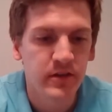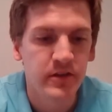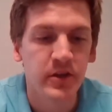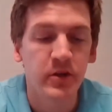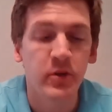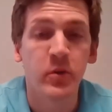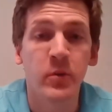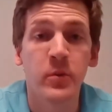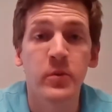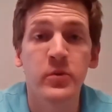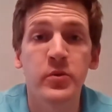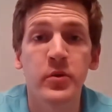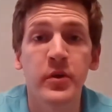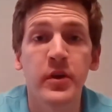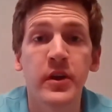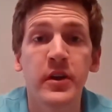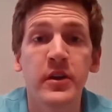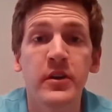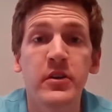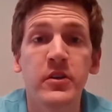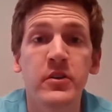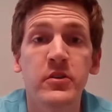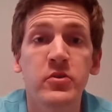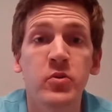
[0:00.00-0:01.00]
They were
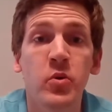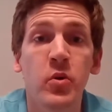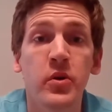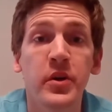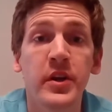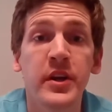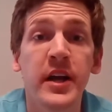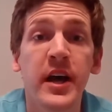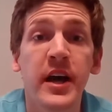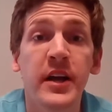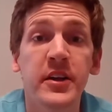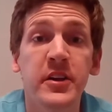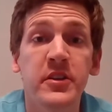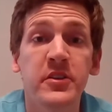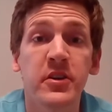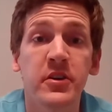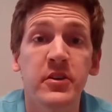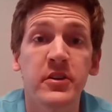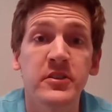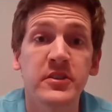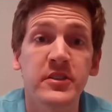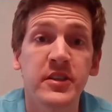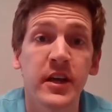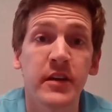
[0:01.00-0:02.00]
between 29 and
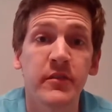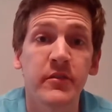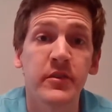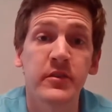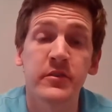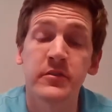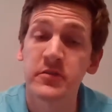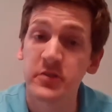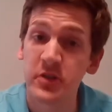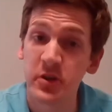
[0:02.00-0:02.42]
37.